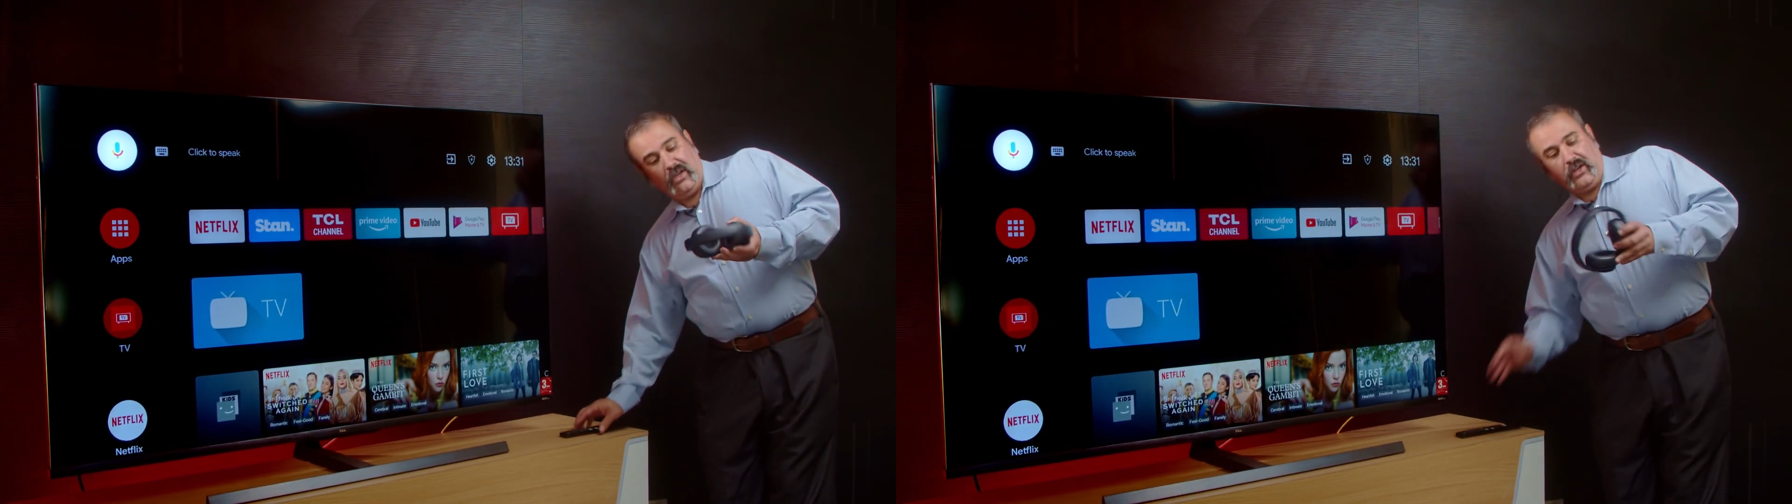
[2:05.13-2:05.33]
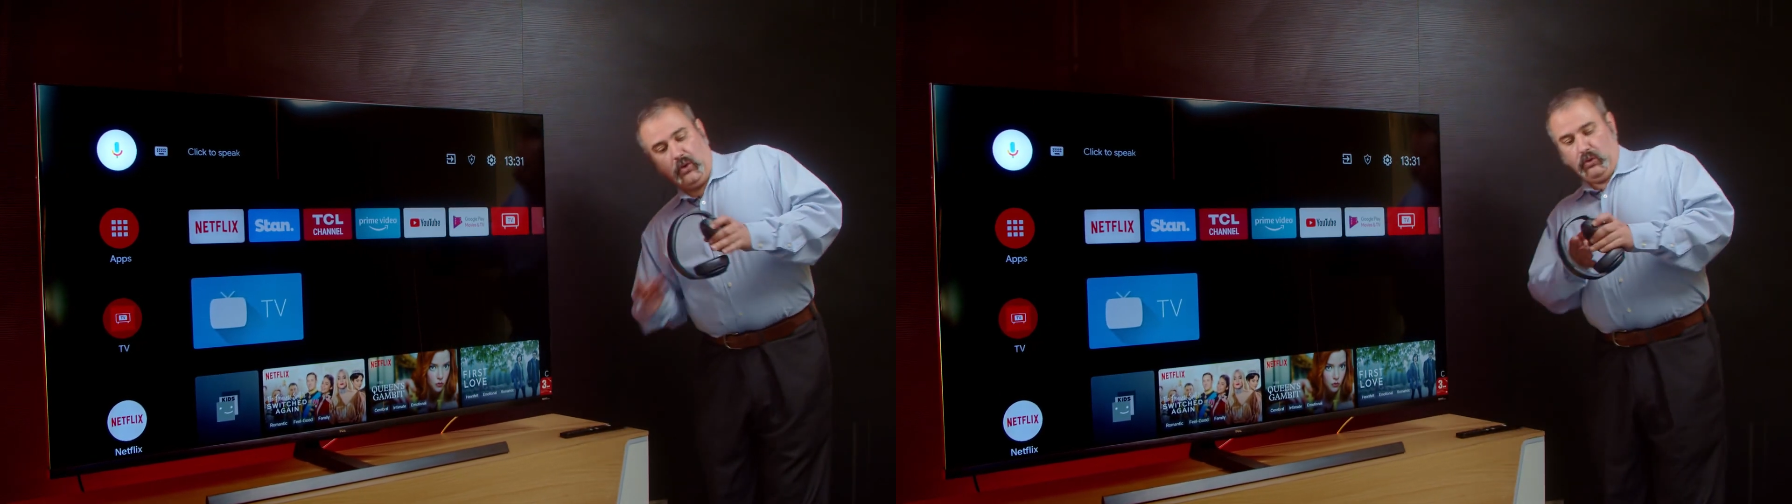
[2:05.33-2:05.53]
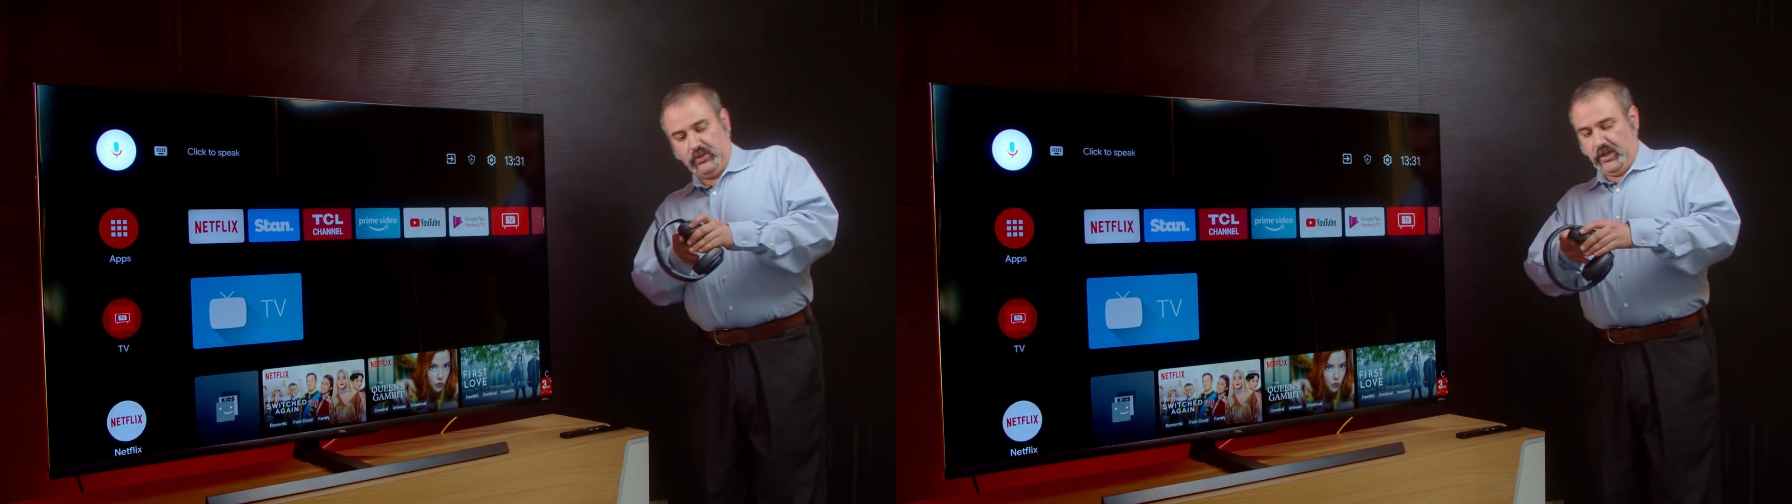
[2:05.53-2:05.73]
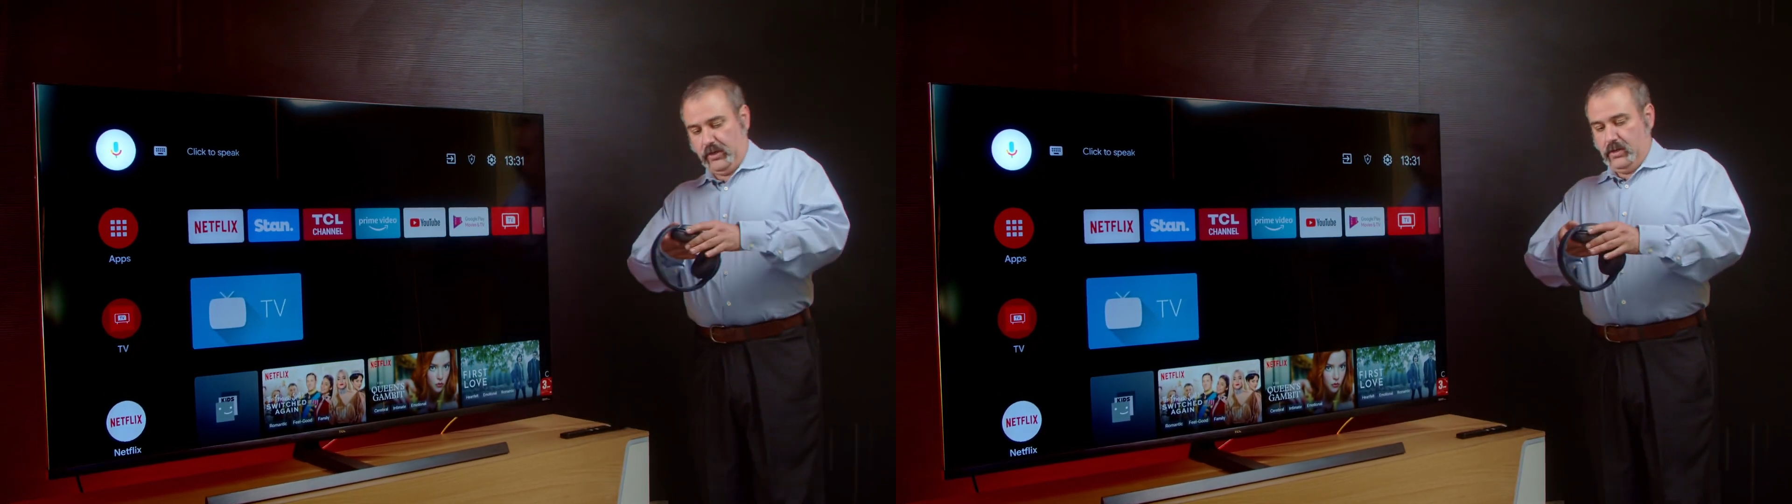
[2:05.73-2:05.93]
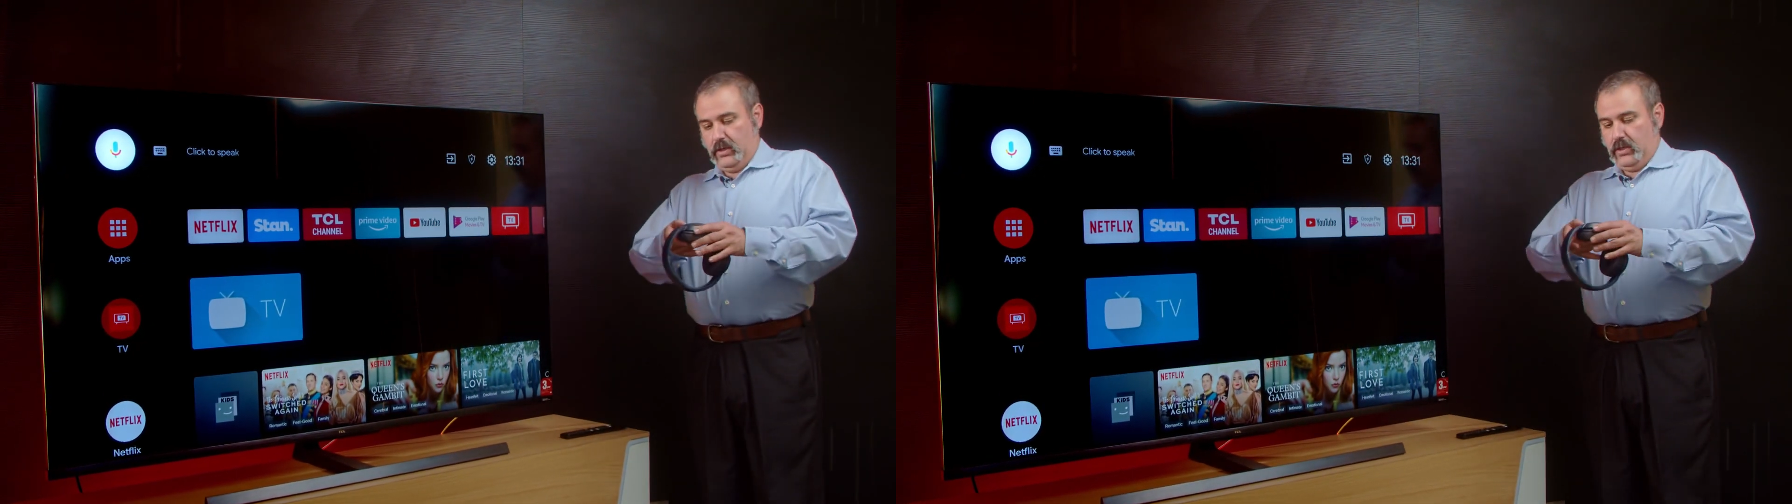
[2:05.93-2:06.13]
Now
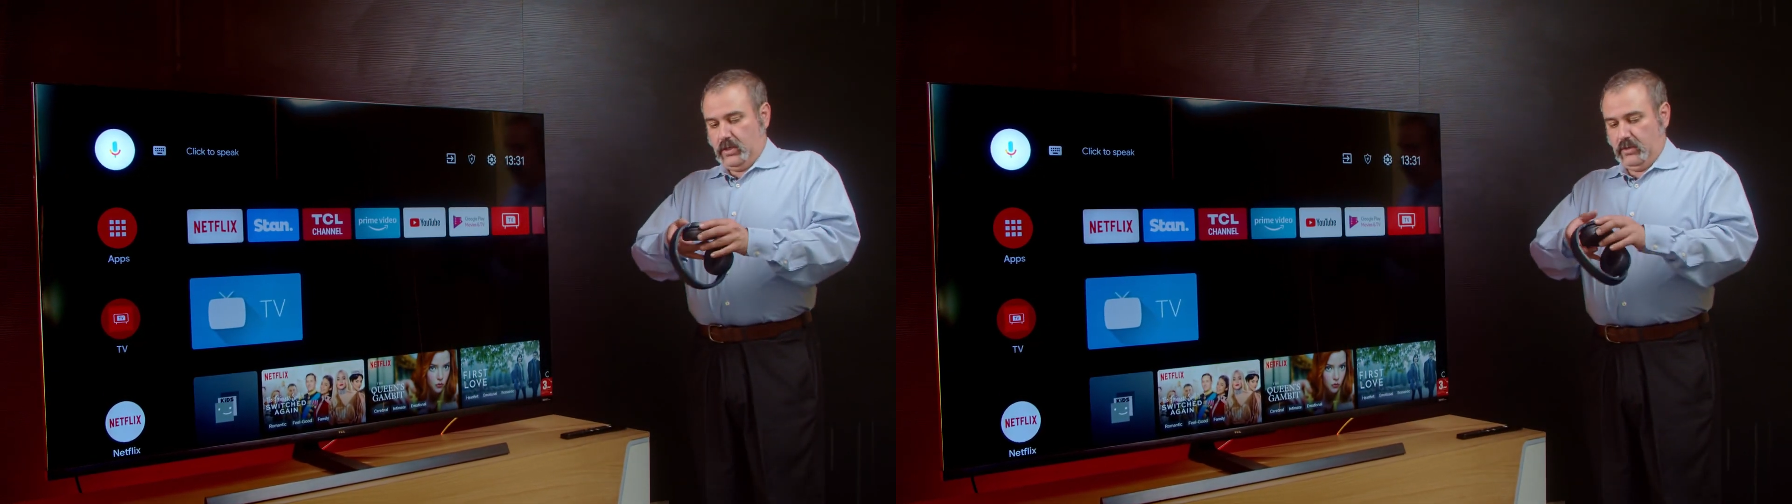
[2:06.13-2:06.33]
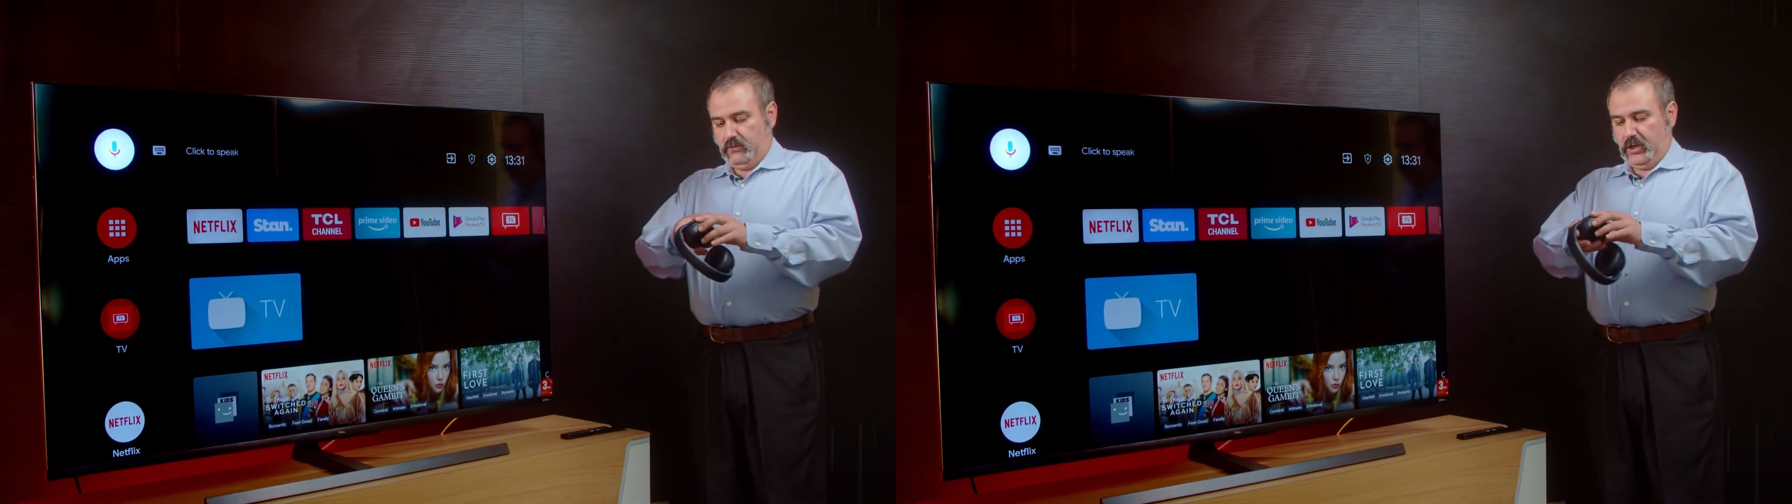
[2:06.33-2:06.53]
also, if